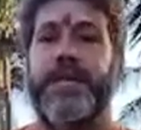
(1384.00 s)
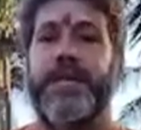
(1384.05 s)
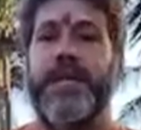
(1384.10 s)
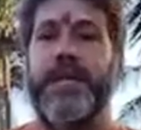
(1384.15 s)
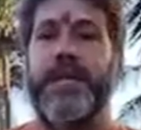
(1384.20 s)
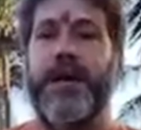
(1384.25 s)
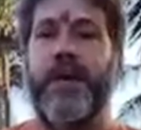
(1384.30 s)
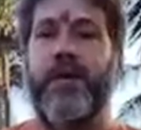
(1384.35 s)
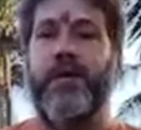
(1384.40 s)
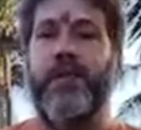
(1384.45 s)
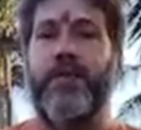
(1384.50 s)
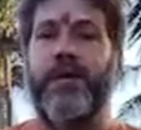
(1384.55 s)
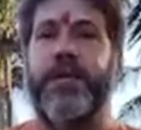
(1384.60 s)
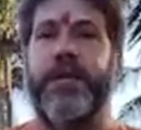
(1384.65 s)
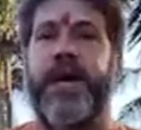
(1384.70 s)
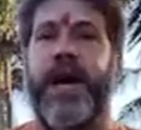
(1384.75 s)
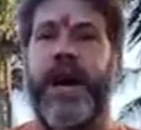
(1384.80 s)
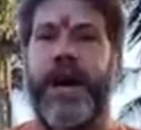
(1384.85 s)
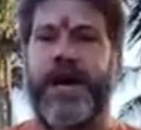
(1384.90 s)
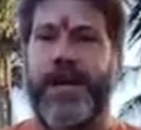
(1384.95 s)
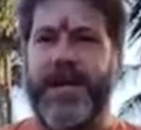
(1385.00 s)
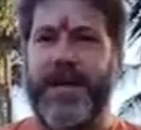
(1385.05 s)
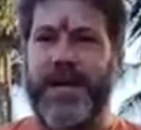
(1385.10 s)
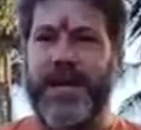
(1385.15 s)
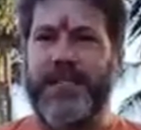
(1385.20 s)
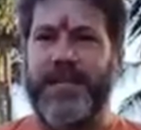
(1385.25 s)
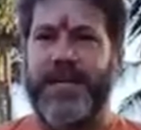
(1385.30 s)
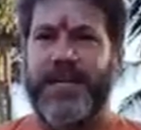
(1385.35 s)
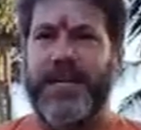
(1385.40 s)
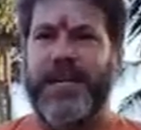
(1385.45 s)
out with the
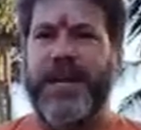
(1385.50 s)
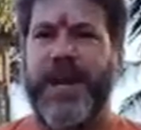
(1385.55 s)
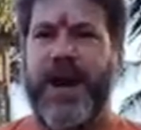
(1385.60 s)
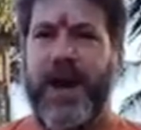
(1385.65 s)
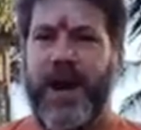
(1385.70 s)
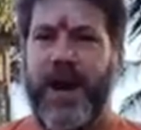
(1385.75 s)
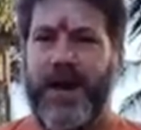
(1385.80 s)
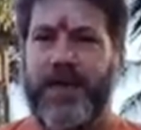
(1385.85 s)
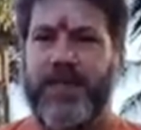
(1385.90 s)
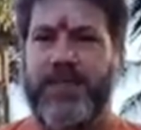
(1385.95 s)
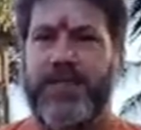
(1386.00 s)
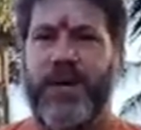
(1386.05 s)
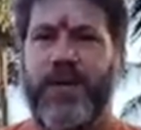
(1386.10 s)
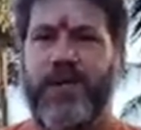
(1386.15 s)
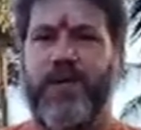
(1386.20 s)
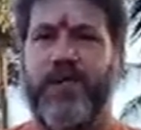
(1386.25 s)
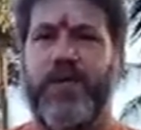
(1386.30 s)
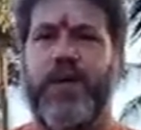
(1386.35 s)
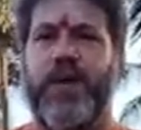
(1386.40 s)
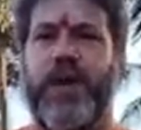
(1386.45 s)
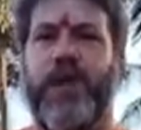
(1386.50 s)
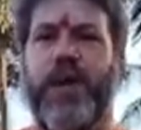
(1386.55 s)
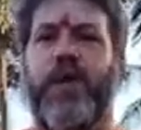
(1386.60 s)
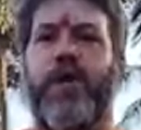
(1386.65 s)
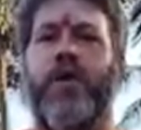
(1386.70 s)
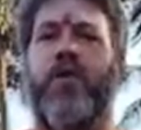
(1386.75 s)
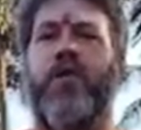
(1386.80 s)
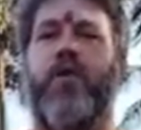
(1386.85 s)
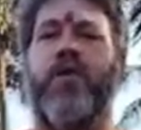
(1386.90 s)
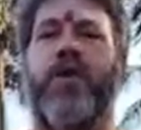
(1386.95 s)
Akara, A sound,
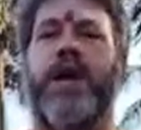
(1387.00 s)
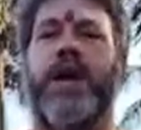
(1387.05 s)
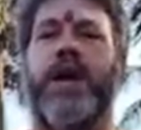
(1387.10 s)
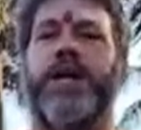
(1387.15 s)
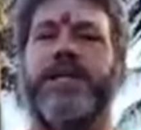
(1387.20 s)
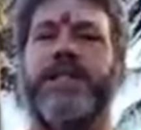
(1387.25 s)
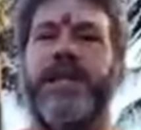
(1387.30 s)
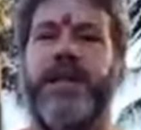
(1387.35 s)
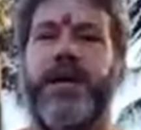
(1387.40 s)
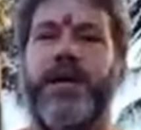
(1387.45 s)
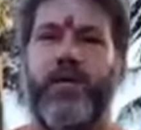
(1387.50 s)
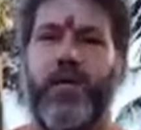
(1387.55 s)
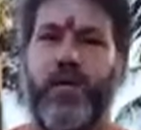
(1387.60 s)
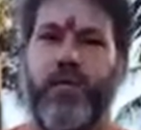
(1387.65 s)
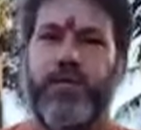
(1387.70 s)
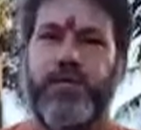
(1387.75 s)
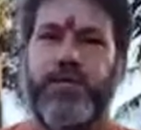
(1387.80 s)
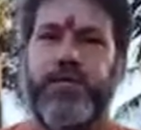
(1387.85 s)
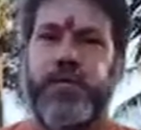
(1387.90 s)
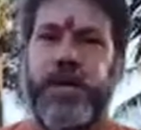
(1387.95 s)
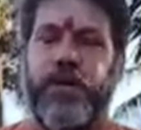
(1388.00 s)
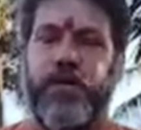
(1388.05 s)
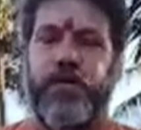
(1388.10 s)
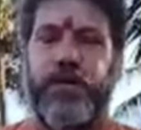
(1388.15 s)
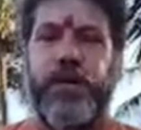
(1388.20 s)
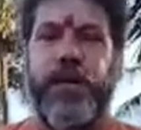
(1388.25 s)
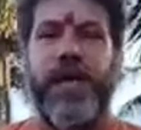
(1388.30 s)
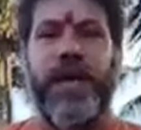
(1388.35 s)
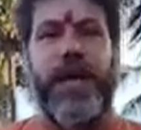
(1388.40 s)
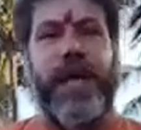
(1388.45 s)
Ukara, U sound
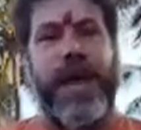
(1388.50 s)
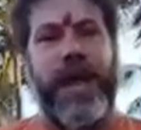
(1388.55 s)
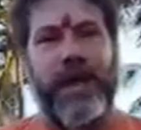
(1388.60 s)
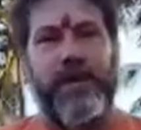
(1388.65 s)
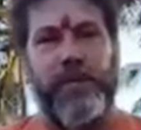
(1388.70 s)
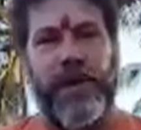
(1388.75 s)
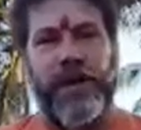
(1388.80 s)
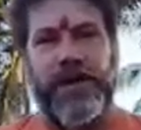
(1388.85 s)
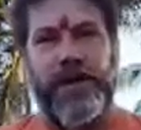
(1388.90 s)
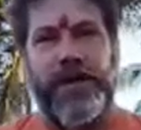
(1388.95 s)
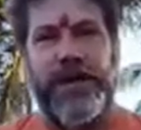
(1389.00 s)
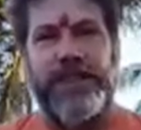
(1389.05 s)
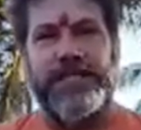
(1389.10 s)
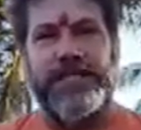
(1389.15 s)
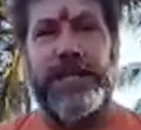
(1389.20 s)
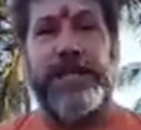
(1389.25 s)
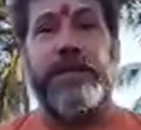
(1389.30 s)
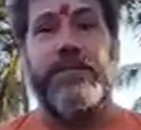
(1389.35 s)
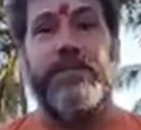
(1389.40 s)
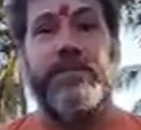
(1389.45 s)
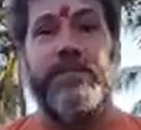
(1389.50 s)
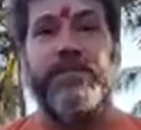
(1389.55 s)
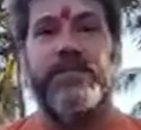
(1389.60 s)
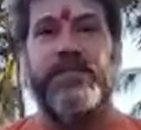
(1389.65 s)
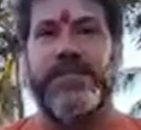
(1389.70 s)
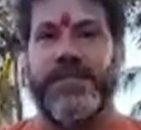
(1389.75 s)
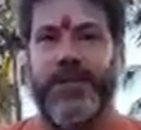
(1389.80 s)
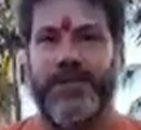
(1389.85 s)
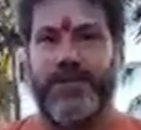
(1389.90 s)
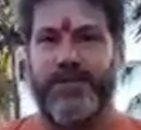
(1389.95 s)
and Makara, M
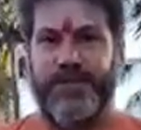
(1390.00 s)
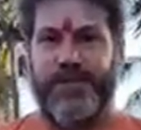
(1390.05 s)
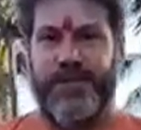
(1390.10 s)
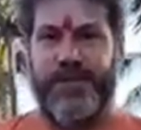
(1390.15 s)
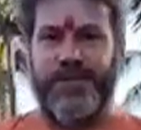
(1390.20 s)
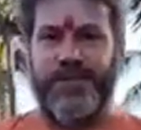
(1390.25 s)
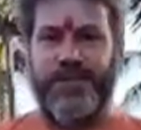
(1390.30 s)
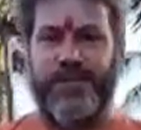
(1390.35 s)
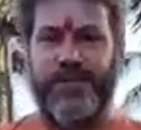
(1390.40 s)
sounds.